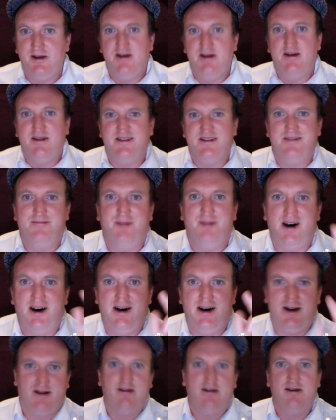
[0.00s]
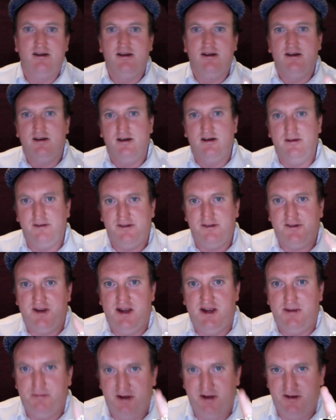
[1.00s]
the mark of a
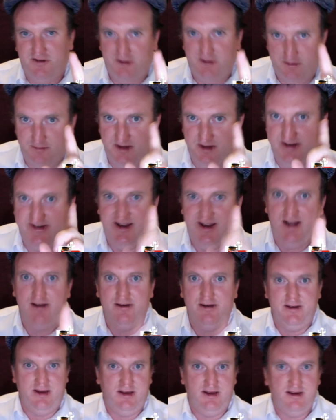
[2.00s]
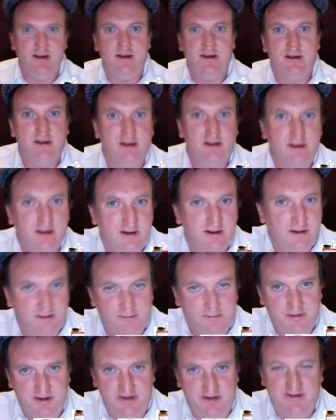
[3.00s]
championship mentality.
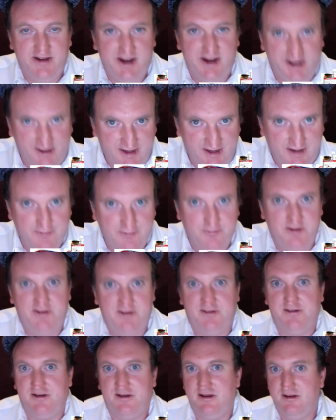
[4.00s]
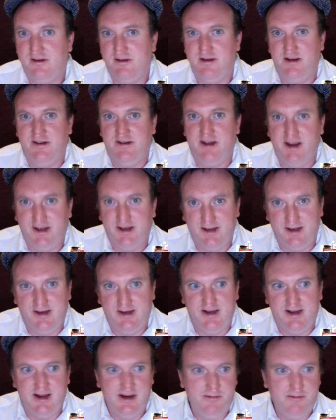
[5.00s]
When you take that risk, you take that
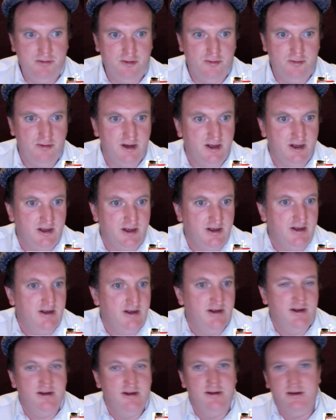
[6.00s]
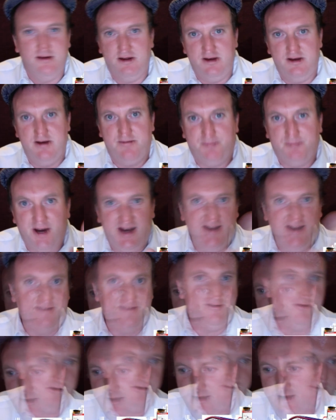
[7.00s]
gamble, and it pays
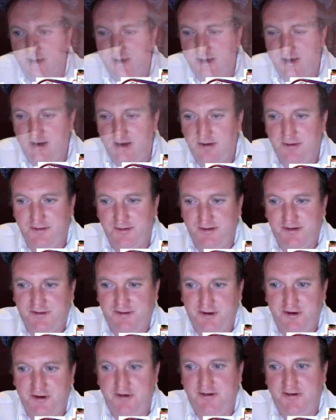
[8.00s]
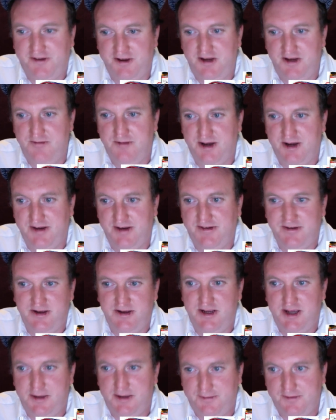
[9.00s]
off. However, his 2 teammates, now
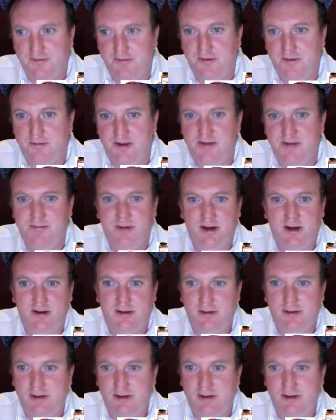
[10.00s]
you have to remember,